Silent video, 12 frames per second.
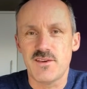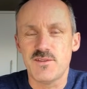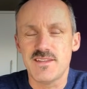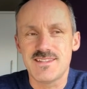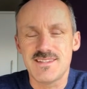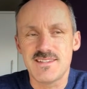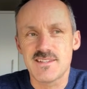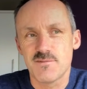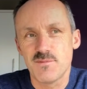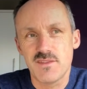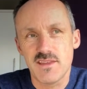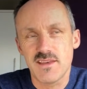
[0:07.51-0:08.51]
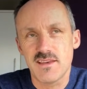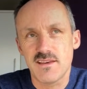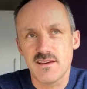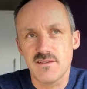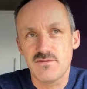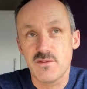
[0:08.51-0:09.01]
This is something
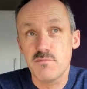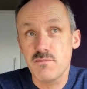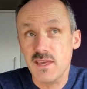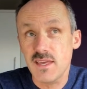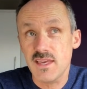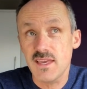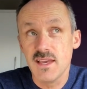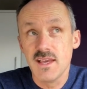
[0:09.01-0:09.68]
for me